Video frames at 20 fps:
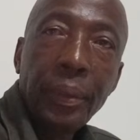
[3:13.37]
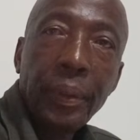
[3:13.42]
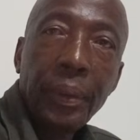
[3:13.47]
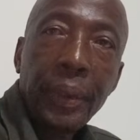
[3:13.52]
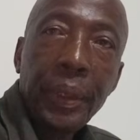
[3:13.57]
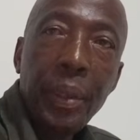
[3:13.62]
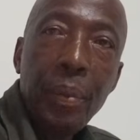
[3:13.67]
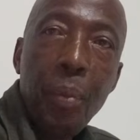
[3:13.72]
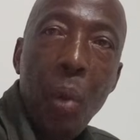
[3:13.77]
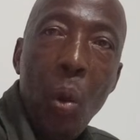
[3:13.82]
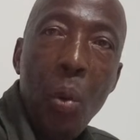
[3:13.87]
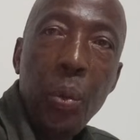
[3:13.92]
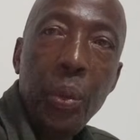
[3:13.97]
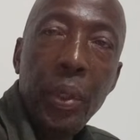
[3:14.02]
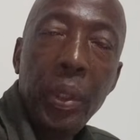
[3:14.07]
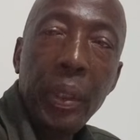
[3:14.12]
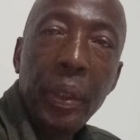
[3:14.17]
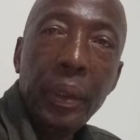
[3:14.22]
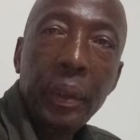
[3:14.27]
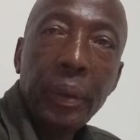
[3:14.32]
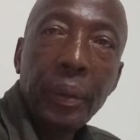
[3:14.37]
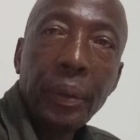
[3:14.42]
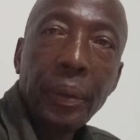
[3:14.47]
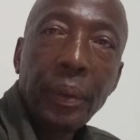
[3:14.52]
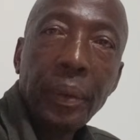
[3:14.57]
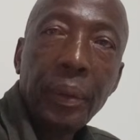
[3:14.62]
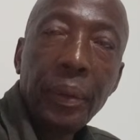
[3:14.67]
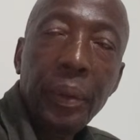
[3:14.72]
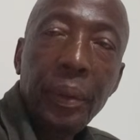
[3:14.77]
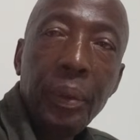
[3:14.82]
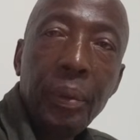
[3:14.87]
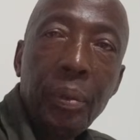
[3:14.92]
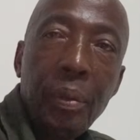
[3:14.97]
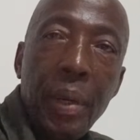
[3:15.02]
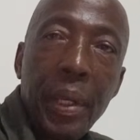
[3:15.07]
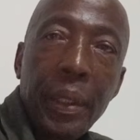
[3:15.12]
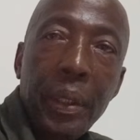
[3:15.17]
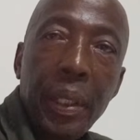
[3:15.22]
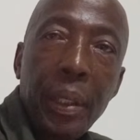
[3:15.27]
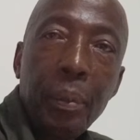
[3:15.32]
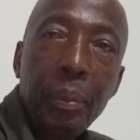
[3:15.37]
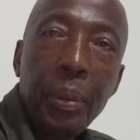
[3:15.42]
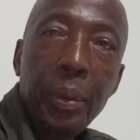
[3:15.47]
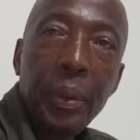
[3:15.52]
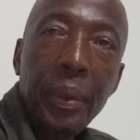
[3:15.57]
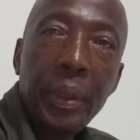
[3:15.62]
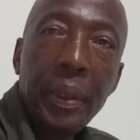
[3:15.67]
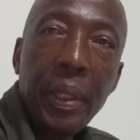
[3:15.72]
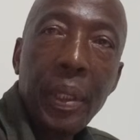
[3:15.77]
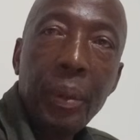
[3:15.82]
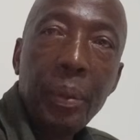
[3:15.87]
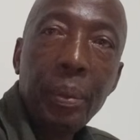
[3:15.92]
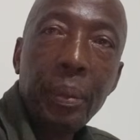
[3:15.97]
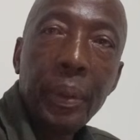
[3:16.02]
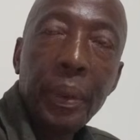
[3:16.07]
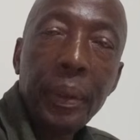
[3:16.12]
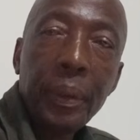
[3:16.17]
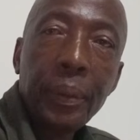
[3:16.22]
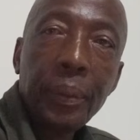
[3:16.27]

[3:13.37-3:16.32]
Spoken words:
remotely, if one can put it that way.